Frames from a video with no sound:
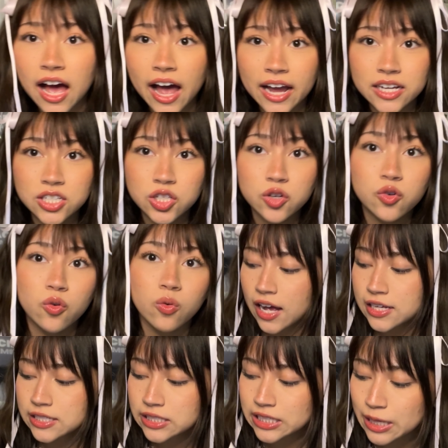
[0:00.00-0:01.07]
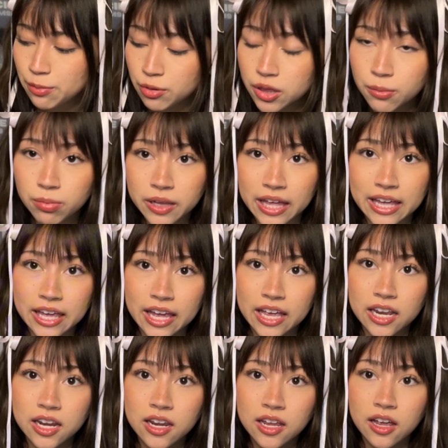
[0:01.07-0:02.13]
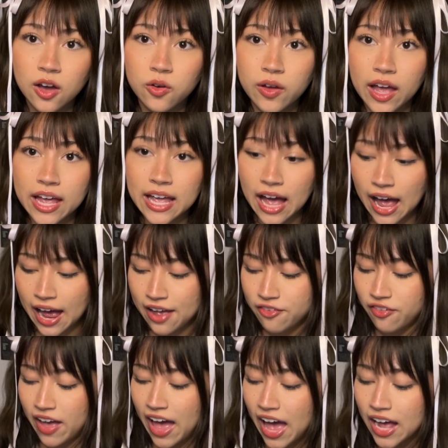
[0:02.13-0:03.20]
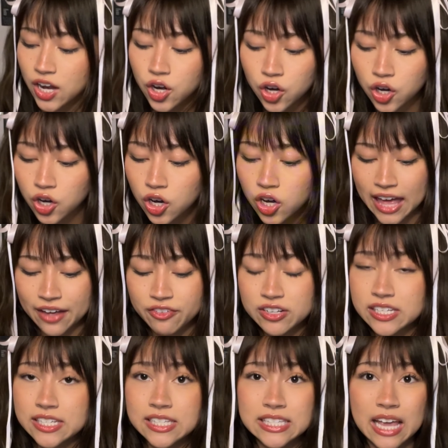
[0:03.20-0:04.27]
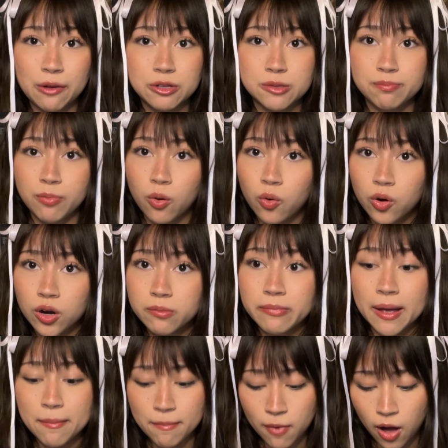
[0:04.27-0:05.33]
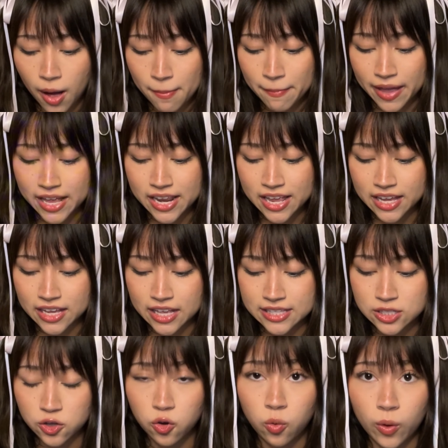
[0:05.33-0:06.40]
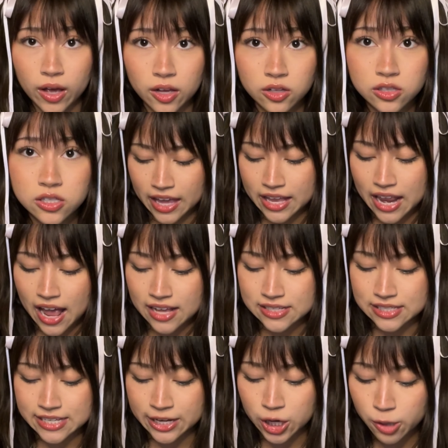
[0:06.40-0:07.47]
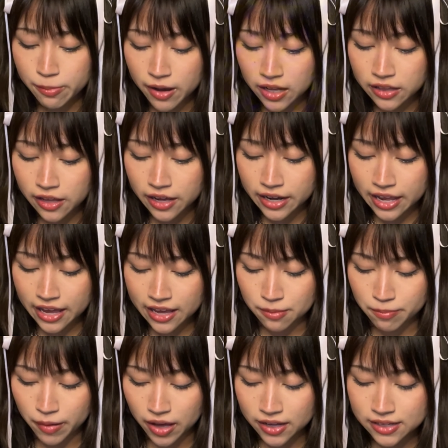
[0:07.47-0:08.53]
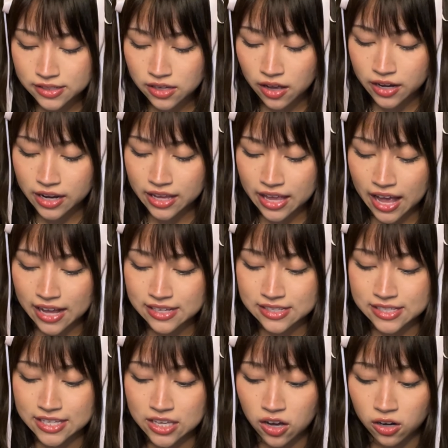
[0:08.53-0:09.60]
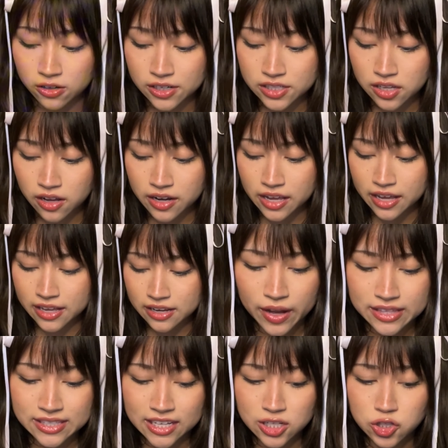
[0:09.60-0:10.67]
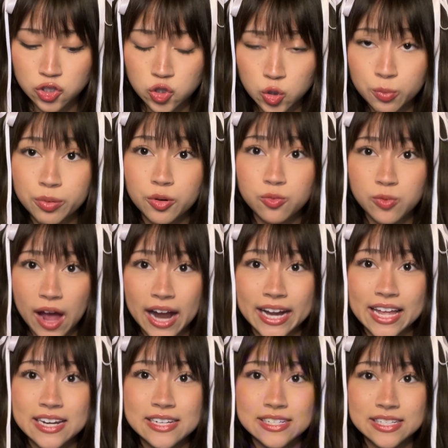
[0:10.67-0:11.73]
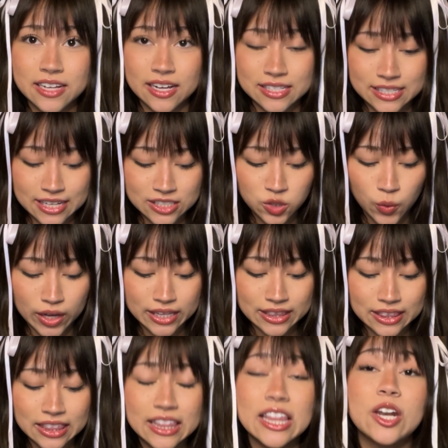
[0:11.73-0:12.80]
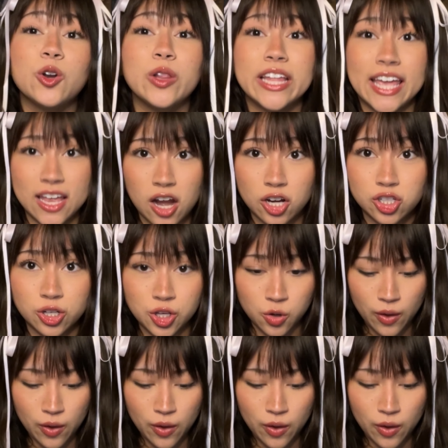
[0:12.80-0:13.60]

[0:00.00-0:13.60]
I do. I sleep with a blanket. Okay, I've had her ever since I was born. My mom made it. It's a quilt. It has Tinkerbell on it, bugs on it, it has tiaras on it. It's like super ratty and disgusting, so I literally cannot show you.